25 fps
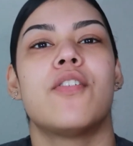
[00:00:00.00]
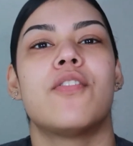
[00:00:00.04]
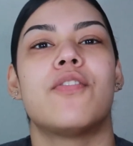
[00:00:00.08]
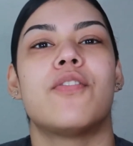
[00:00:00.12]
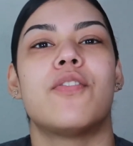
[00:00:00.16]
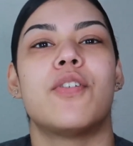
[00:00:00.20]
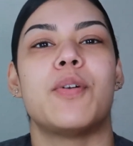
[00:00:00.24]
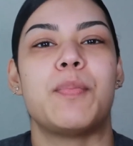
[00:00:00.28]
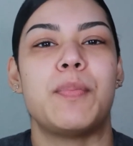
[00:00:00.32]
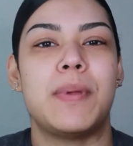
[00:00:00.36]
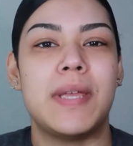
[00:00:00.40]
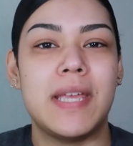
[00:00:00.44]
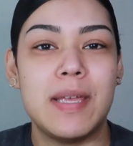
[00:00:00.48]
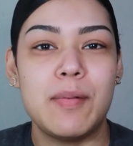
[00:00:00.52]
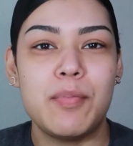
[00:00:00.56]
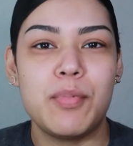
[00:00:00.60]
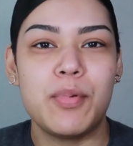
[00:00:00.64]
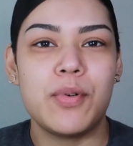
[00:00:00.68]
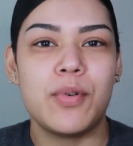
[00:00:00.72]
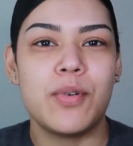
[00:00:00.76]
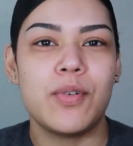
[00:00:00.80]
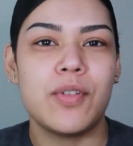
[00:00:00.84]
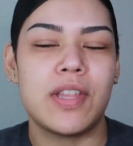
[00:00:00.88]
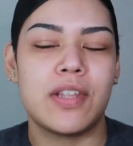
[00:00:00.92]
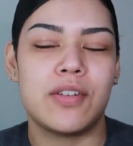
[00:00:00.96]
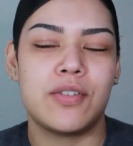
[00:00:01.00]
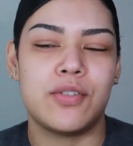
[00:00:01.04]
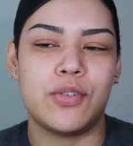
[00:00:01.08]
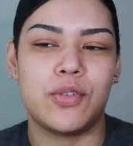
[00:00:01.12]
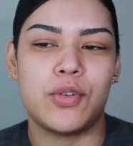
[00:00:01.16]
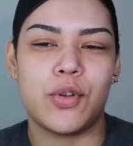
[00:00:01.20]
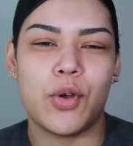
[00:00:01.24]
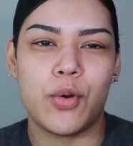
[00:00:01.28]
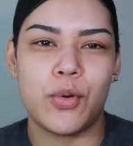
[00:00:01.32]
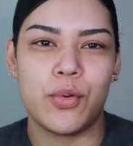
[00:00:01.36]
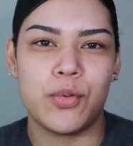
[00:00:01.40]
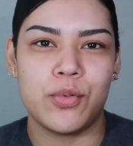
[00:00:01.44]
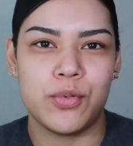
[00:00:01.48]
For people that
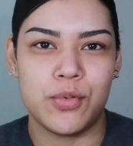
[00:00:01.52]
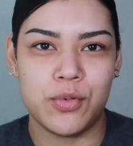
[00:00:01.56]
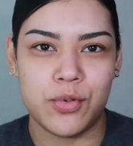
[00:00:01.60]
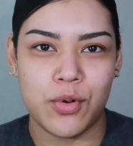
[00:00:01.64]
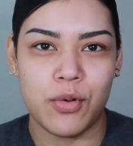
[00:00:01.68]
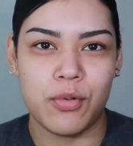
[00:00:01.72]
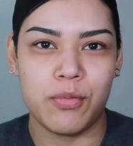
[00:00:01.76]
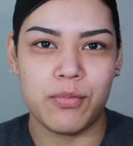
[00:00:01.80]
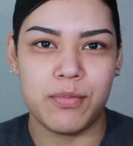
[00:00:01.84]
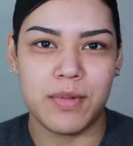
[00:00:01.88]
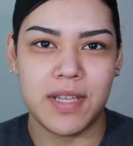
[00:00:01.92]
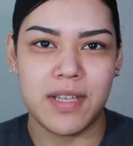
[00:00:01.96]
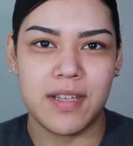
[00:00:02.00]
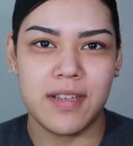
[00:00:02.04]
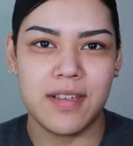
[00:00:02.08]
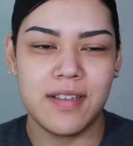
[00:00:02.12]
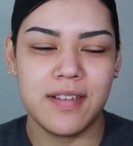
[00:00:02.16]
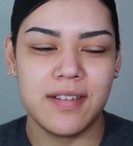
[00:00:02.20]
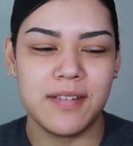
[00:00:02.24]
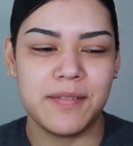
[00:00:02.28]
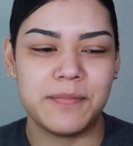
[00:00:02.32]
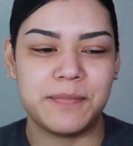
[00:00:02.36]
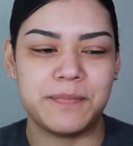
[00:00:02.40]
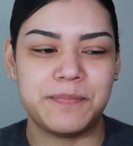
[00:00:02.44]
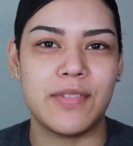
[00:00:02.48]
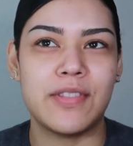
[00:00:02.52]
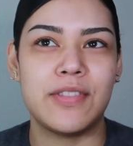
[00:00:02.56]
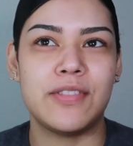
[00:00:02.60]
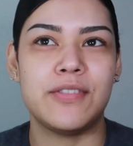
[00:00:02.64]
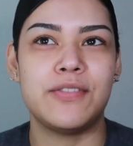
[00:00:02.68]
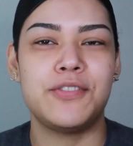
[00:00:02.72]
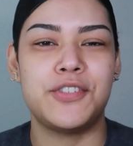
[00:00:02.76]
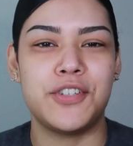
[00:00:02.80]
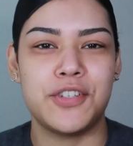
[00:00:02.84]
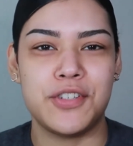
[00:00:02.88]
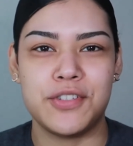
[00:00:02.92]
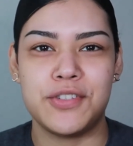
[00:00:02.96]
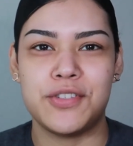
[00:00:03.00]
don't know me,
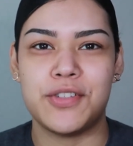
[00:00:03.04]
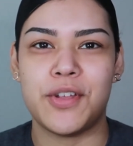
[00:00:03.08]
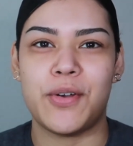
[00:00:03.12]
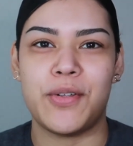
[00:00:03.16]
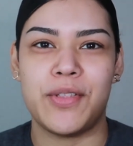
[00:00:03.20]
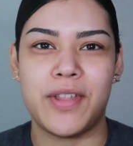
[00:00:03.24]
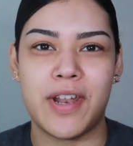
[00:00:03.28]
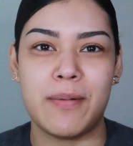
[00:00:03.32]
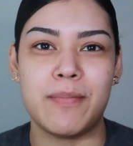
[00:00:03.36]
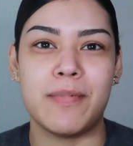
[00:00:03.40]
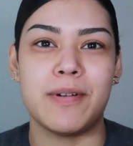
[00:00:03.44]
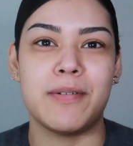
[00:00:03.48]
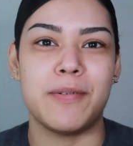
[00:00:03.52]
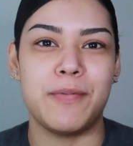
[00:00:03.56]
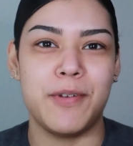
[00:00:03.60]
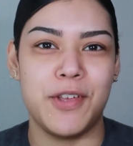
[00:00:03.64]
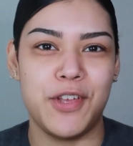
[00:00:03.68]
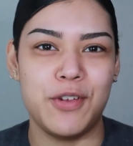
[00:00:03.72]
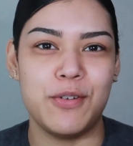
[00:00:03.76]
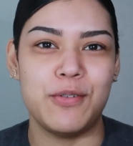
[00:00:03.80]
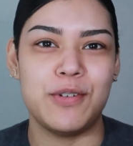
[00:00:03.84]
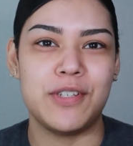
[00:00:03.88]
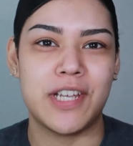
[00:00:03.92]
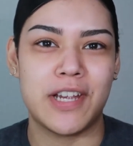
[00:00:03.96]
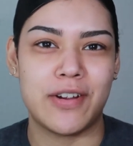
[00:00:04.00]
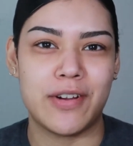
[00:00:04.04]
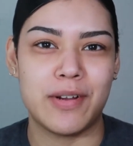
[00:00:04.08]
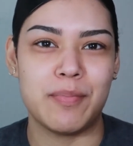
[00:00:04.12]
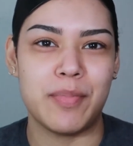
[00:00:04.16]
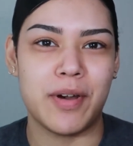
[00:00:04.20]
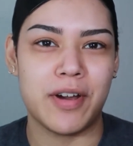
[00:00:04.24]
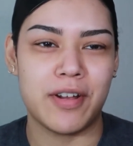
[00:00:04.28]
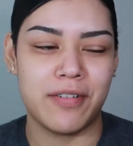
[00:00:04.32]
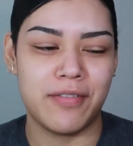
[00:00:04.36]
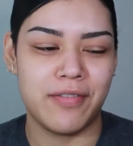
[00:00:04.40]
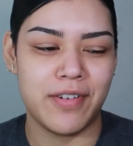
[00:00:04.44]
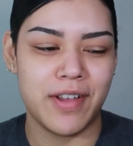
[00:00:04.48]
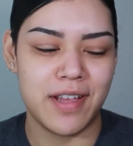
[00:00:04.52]
just know that I'm a huge Harry
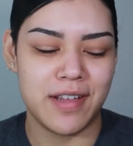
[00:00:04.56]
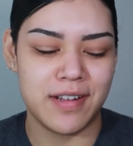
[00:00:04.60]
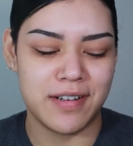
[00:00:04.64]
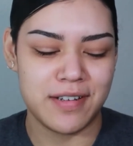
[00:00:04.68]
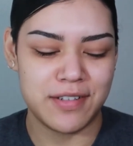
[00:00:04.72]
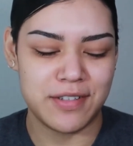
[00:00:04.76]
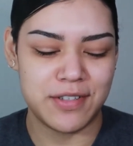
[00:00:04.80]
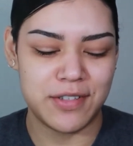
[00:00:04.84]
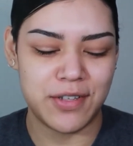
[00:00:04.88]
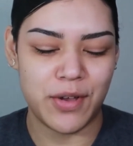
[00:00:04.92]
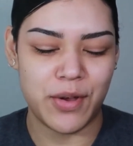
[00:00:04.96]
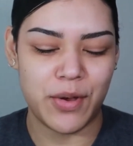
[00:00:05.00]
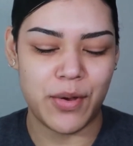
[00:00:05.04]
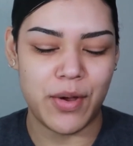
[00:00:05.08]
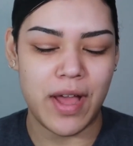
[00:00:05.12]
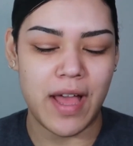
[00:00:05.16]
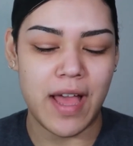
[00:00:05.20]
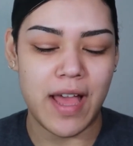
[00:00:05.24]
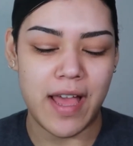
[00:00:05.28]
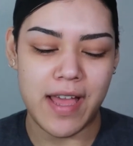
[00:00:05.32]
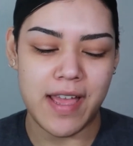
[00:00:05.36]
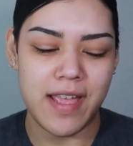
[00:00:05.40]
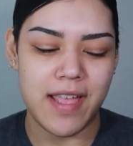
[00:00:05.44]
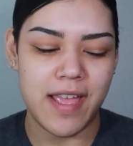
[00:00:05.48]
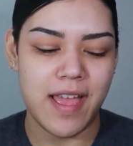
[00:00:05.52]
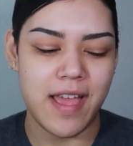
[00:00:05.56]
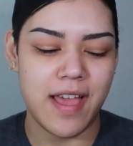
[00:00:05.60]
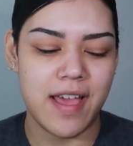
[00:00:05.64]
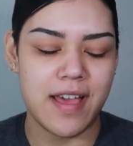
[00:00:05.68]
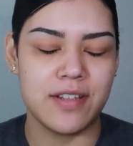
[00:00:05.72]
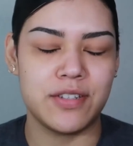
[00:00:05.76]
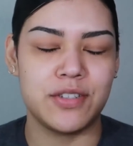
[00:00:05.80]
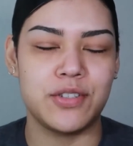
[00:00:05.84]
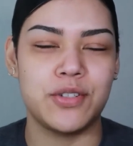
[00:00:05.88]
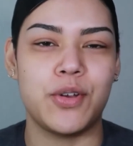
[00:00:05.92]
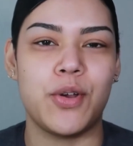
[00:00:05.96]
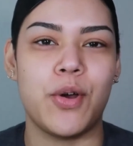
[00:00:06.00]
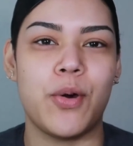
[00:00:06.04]
Potter fan, so I
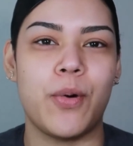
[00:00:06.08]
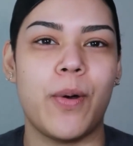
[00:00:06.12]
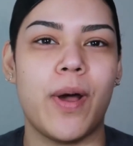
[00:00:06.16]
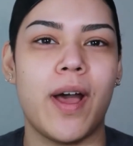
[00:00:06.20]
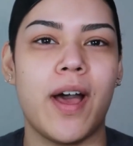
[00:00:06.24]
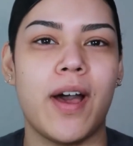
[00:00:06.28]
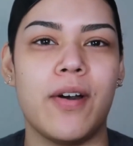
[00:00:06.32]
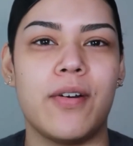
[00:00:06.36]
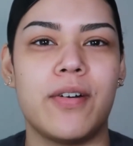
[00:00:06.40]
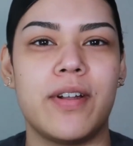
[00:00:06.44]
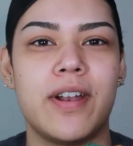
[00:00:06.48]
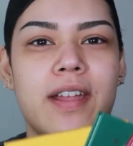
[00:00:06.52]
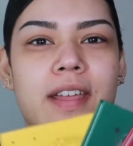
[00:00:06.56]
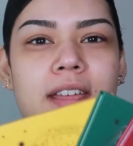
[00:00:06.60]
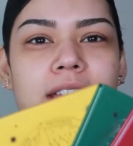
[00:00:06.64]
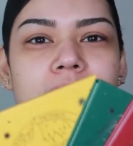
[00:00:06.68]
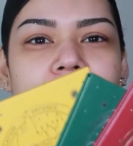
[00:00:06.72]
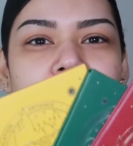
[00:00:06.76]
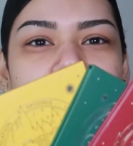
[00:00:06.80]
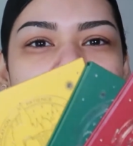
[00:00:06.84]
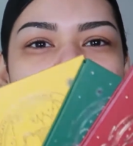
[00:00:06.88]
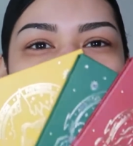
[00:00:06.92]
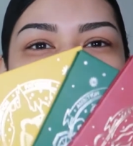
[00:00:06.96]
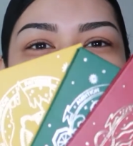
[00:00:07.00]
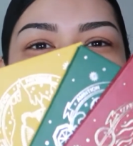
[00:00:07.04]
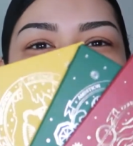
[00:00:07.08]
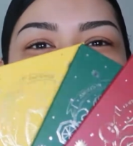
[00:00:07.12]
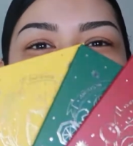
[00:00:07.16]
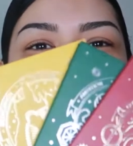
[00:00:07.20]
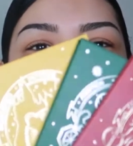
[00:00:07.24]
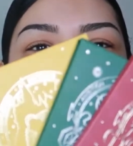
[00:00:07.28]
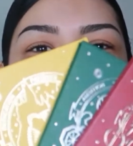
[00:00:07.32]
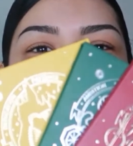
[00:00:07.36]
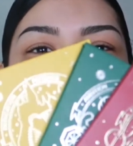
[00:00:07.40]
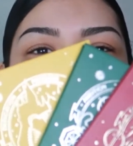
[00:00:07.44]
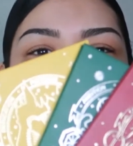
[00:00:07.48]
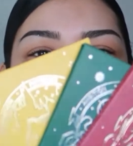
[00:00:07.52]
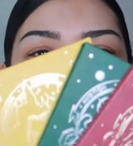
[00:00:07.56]
had to go out and
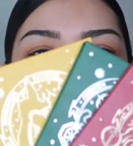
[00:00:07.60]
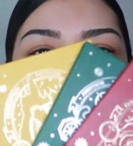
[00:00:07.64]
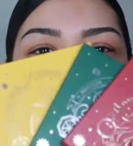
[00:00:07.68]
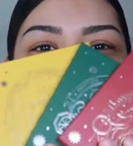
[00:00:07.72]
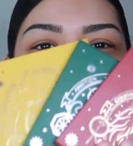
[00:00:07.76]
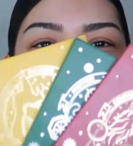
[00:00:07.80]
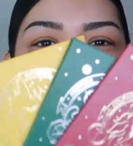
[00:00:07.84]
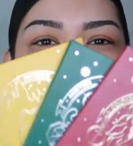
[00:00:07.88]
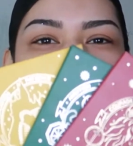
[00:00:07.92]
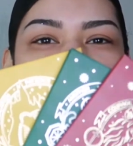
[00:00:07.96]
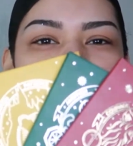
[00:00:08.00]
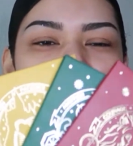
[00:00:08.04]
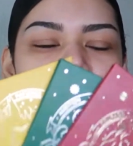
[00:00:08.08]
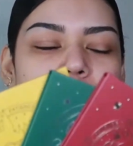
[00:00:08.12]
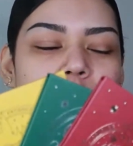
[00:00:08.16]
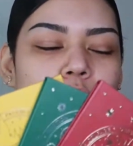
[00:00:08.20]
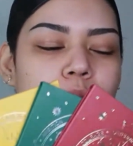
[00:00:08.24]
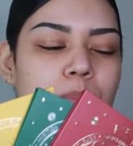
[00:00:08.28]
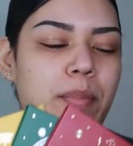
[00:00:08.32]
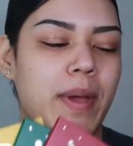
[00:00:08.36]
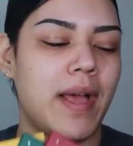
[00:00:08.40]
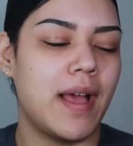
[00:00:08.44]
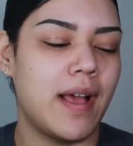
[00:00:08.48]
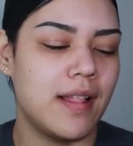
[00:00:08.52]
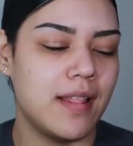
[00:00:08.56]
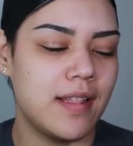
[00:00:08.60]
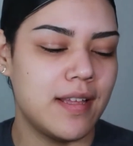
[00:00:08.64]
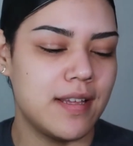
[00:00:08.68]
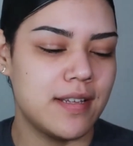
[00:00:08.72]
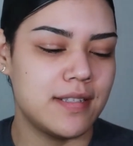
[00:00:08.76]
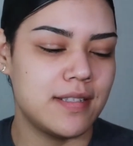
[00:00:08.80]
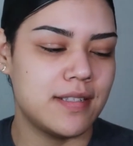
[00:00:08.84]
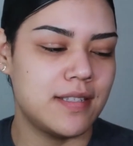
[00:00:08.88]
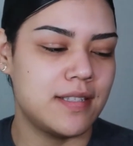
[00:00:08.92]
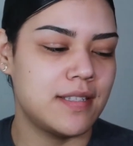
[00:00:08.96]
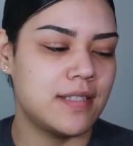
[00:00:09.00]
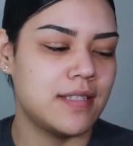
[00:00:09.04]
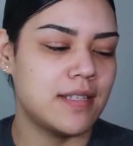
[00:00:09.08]
get all 4
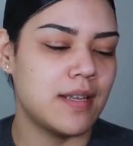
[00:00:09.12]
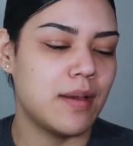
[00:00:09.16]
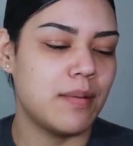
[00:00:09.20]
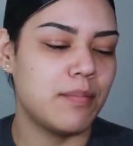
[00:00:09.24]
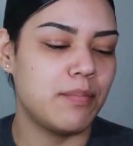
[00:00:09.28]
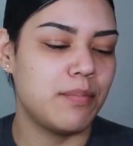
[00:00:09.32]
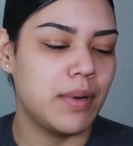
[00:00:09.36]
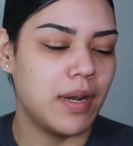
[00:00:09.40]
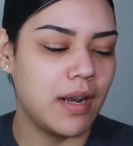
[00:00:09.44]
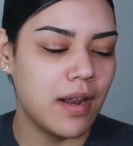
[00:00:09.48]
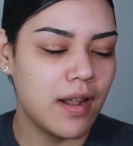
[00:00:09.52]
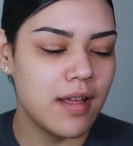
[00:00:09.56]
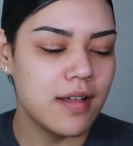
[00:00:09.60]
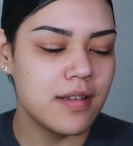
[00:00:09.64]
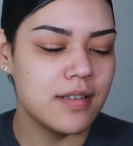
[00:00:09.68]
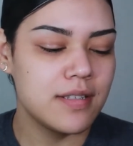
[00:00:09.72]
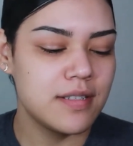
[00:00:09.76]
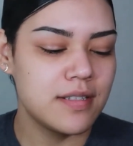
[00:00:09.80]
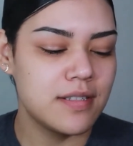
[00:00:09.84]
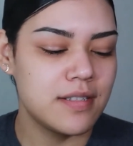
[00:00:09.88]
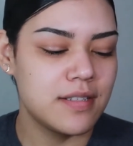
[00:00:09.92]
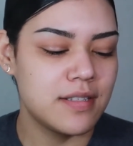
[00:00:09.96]
palettes plus